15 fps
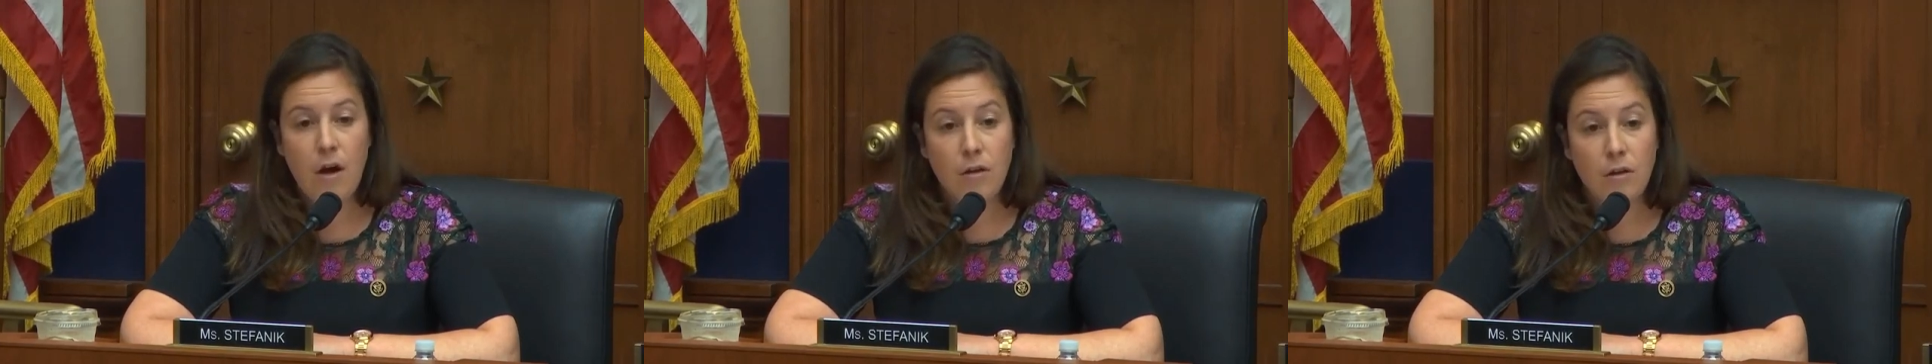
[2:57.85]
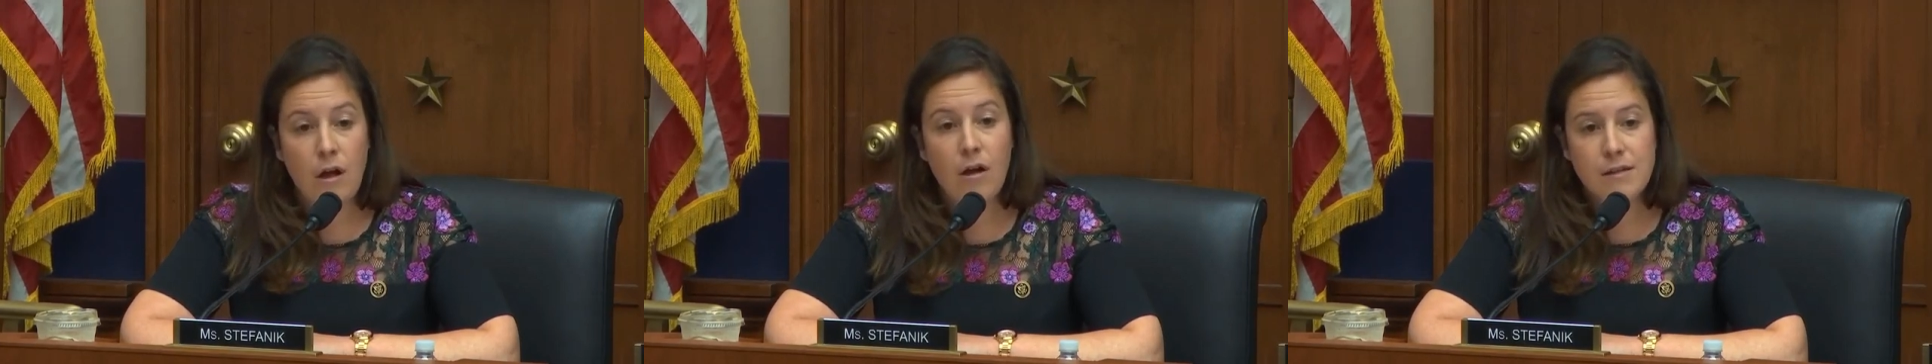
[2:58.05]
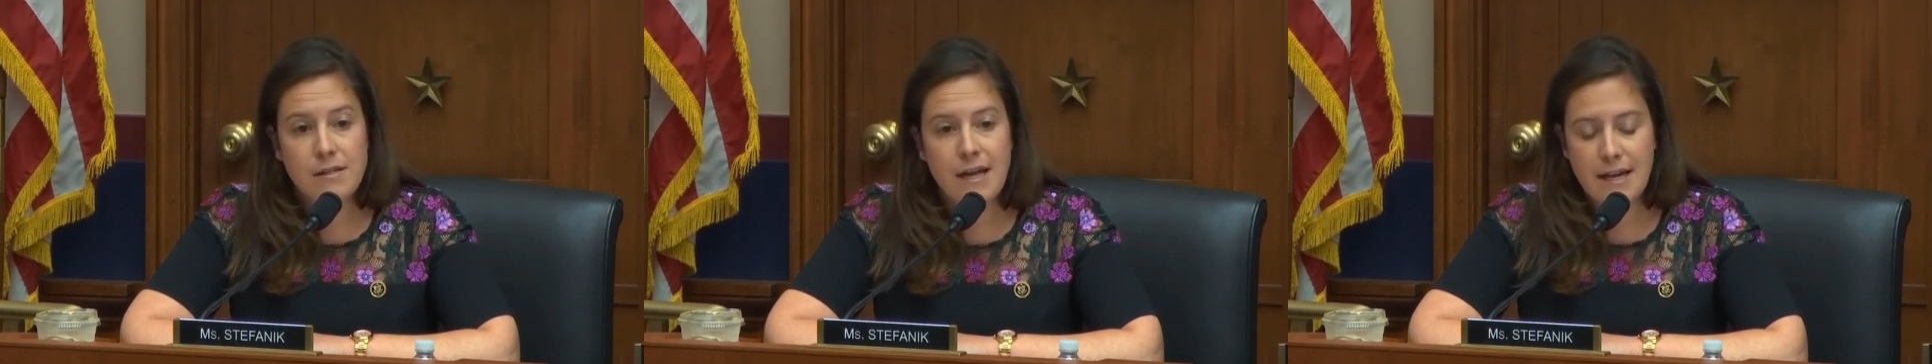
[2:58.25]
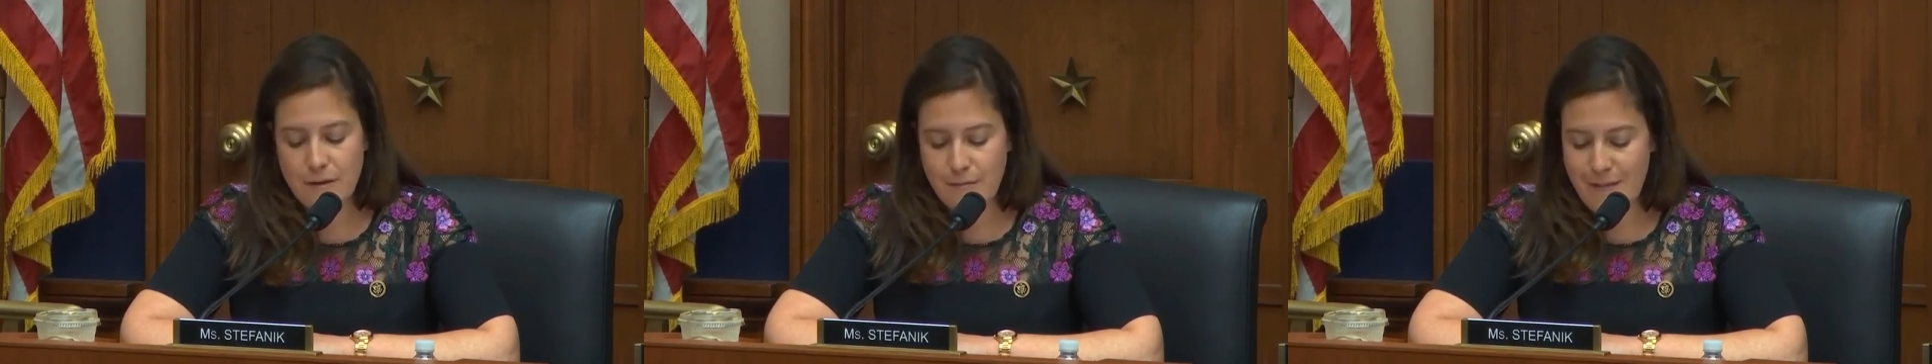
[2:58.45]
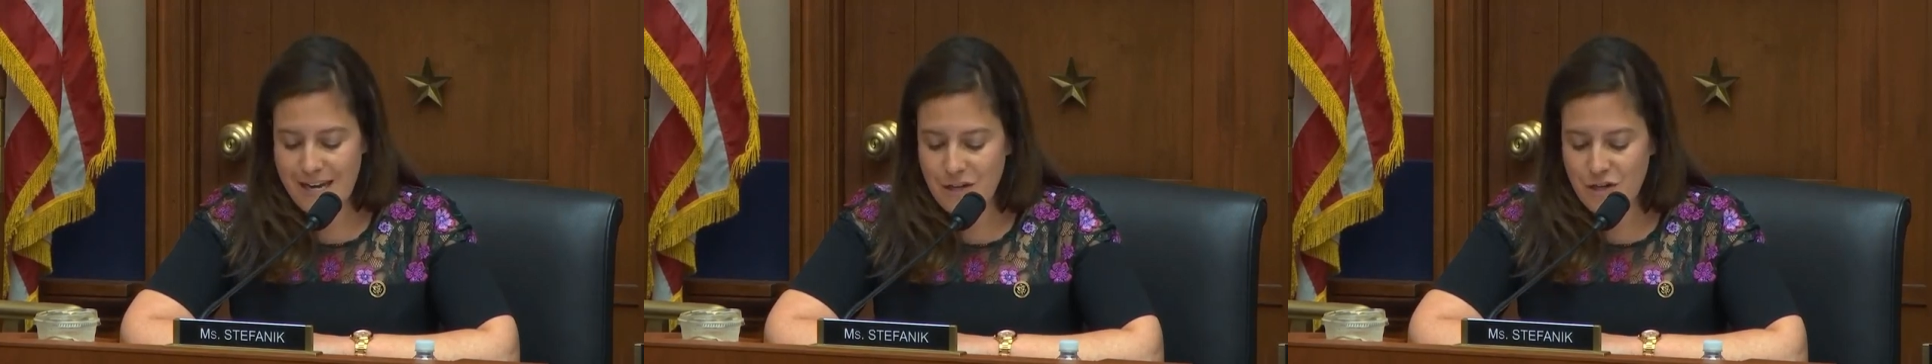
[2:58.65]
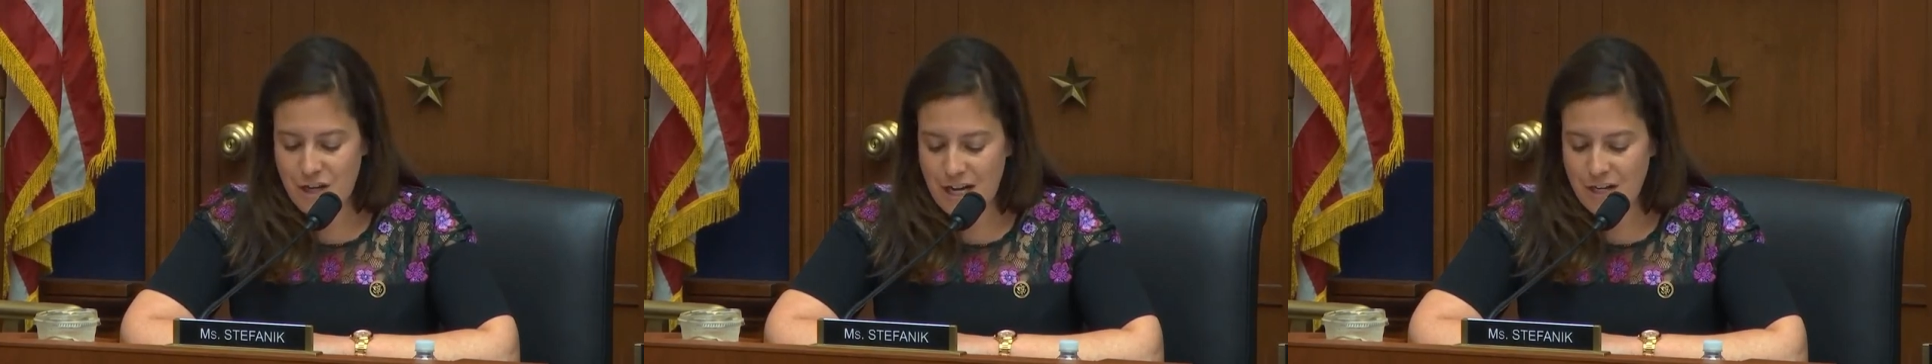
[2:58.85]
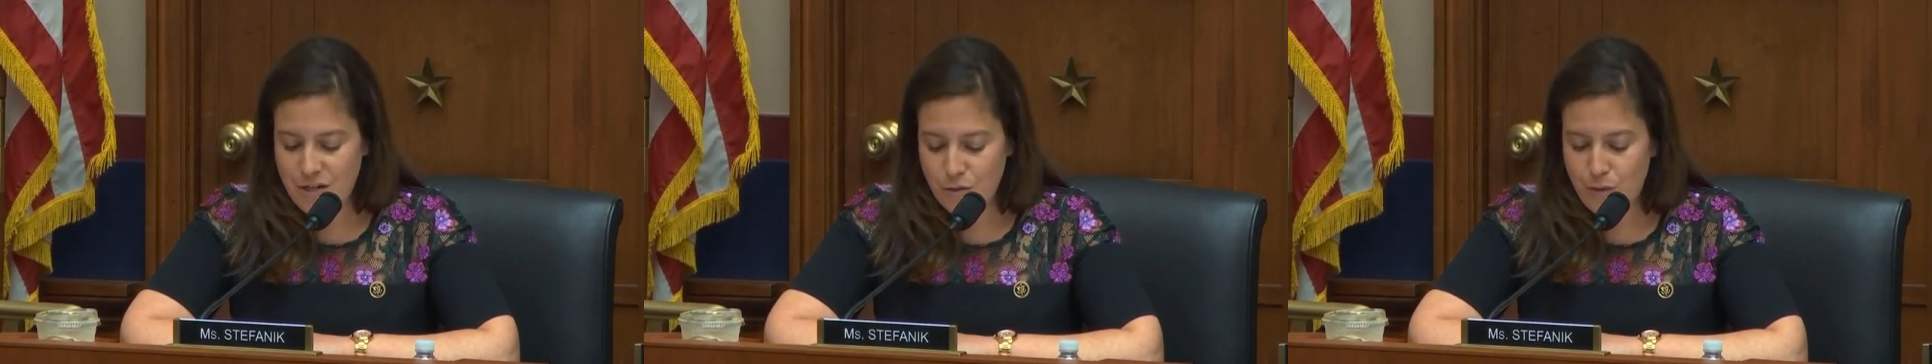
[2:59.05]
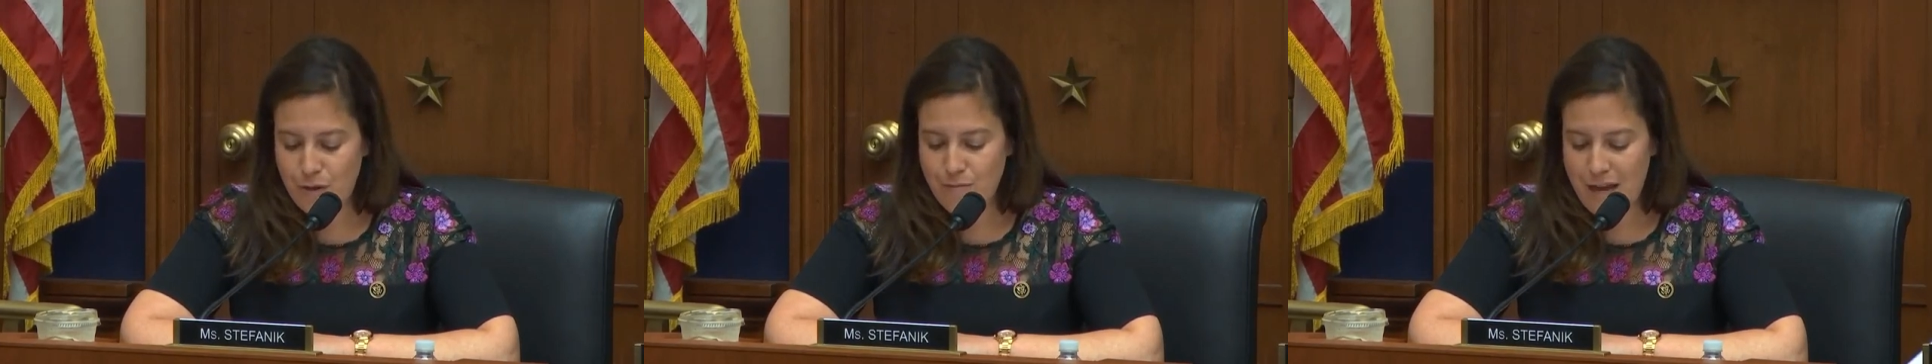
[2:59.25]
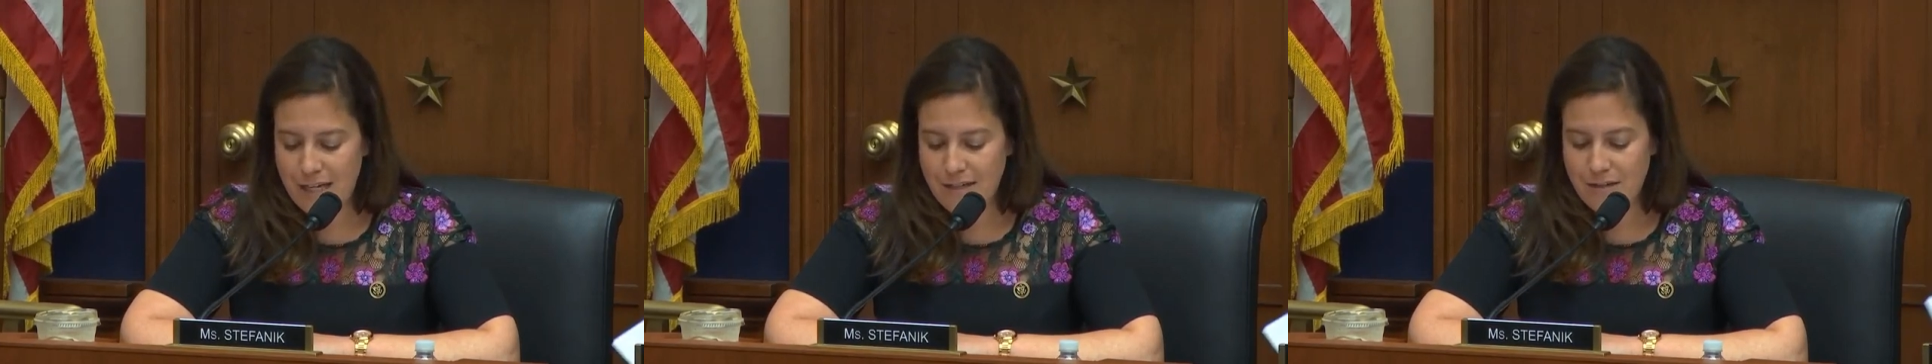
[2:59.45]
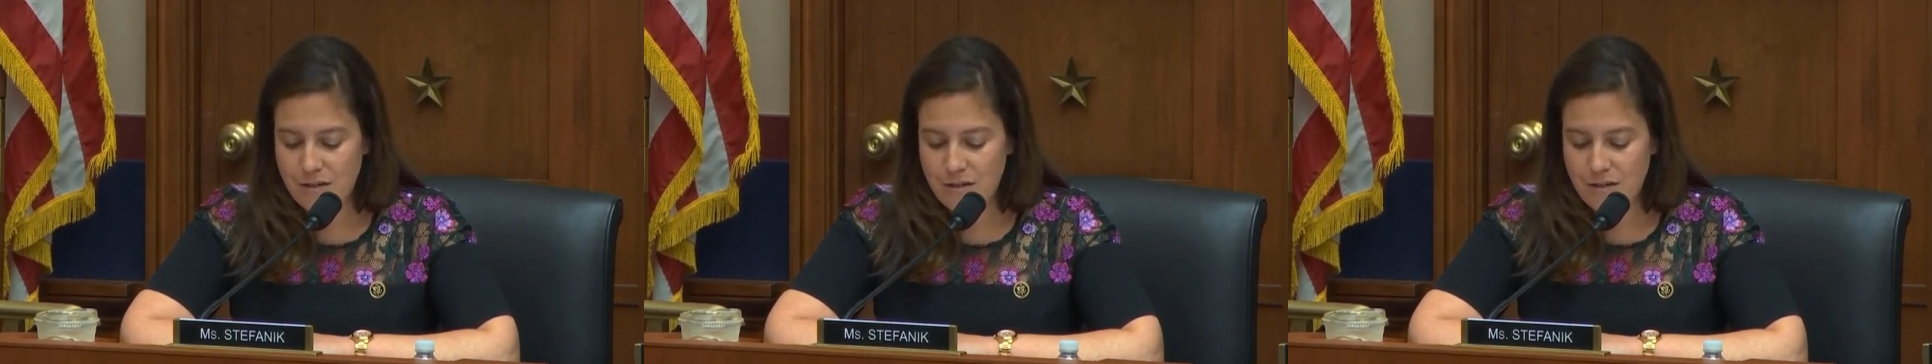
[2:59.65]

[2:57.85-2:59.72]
Alongside the many changes we make